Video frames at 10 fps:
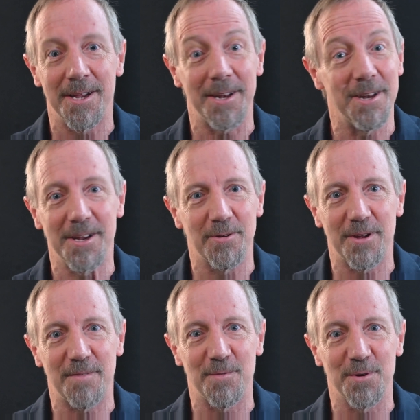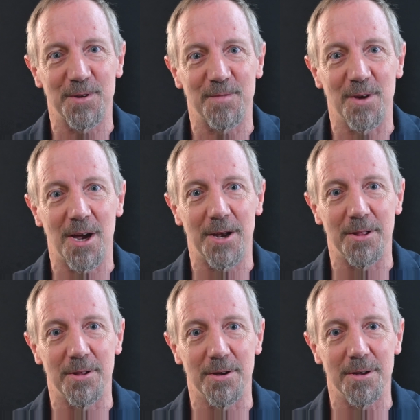He didn't hear that voice of God
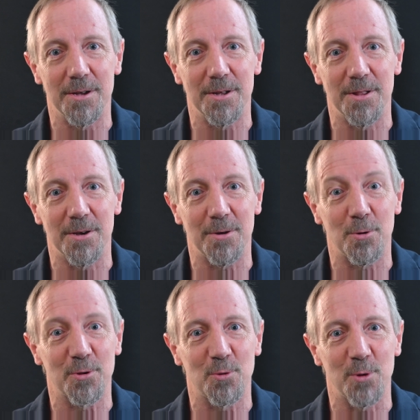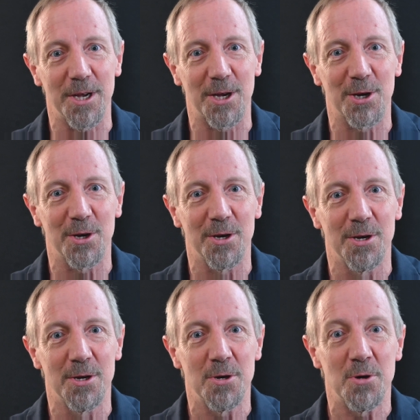in the earthquake
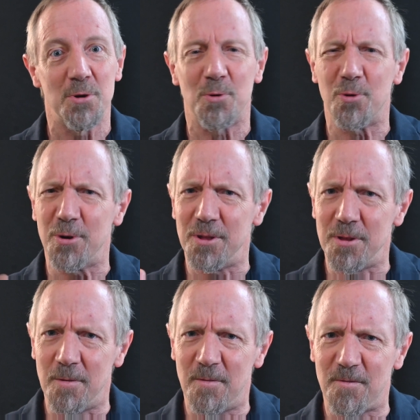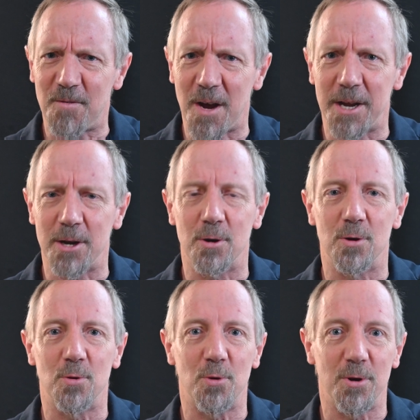or in the fire
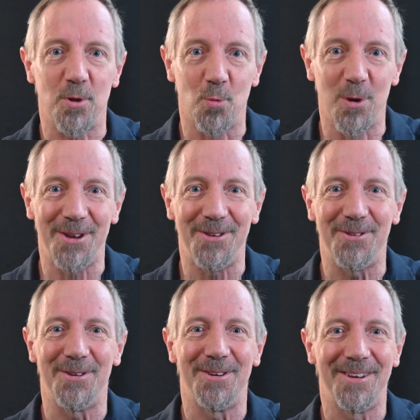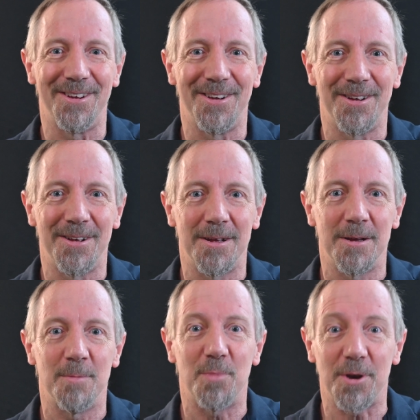or in the wind,
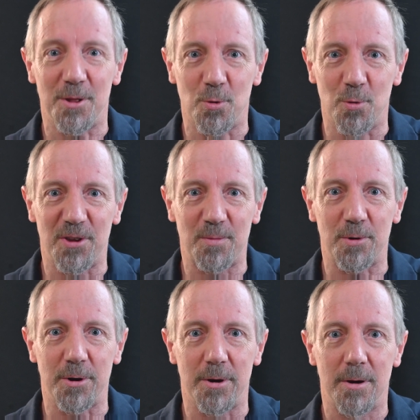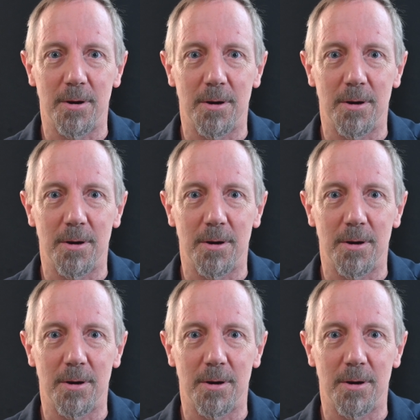but in the whisper.